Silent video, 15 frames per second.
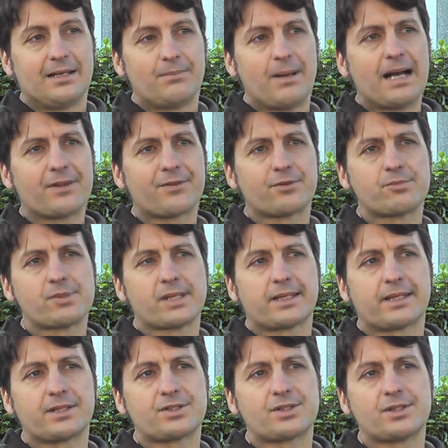Bathrooms and
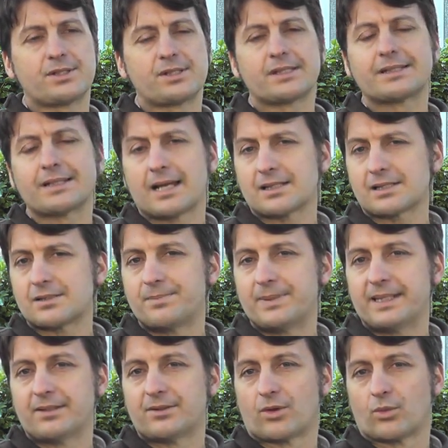kitchens, it does
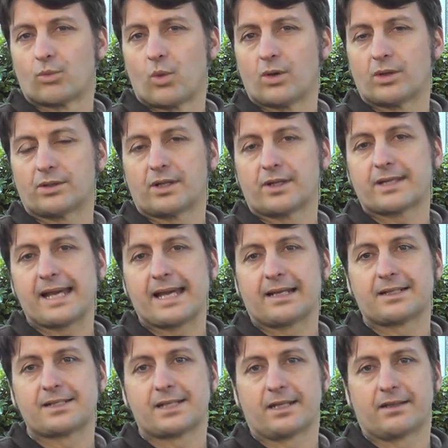depend on what
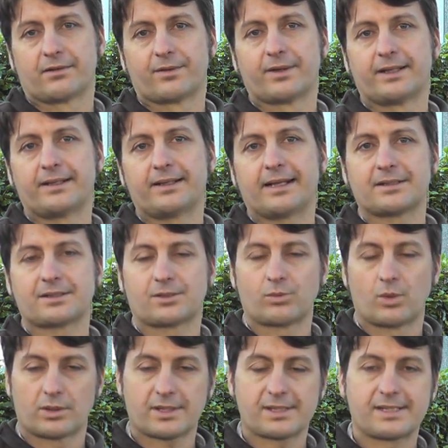locality you're in as to
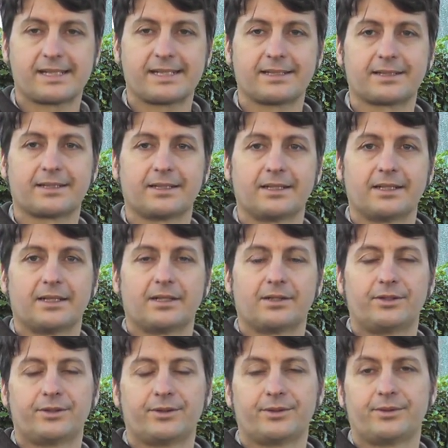what extent
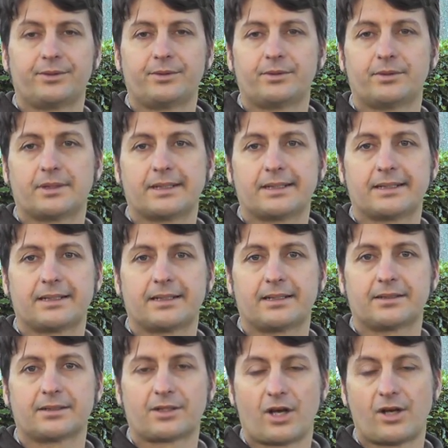you
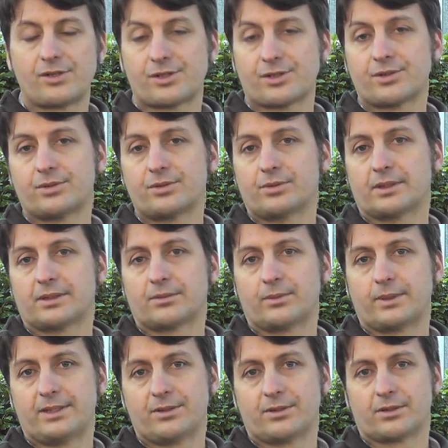go to
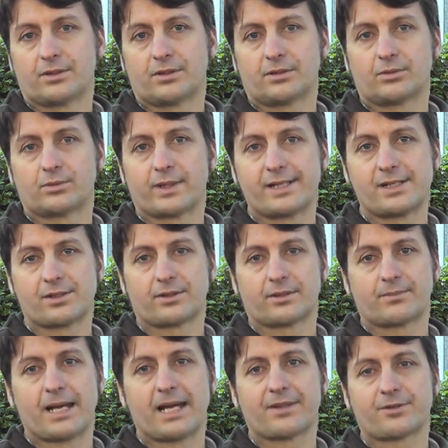when you're
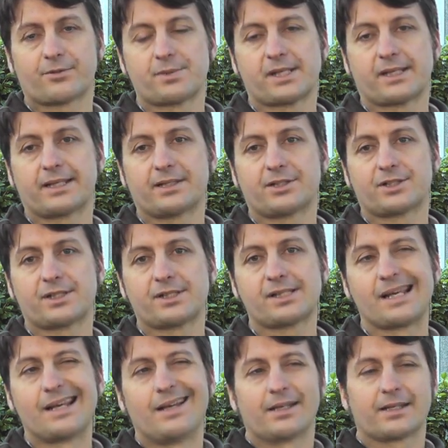redoing bathrooms and
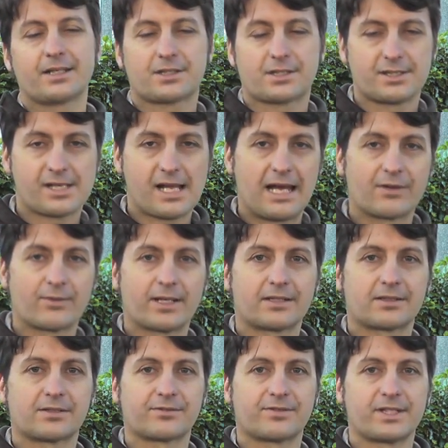kitchens. Kitchens are
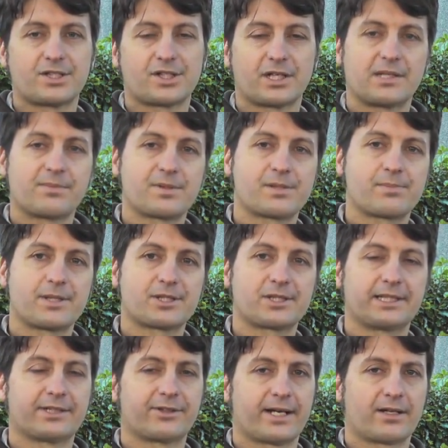relatively cheap,
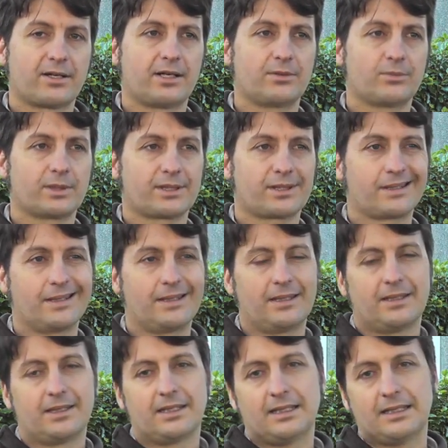especially granite with
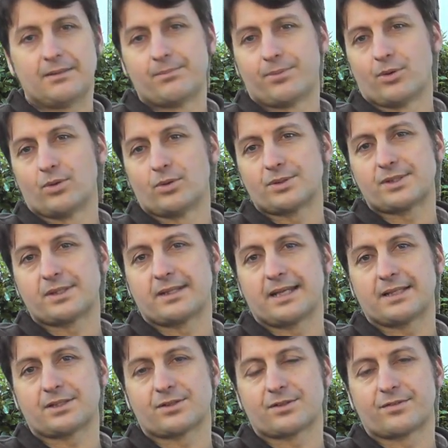imports and
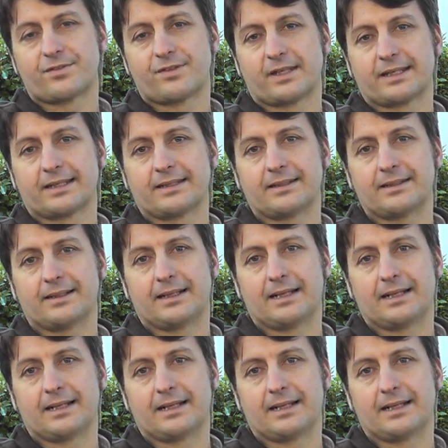that sort of thing.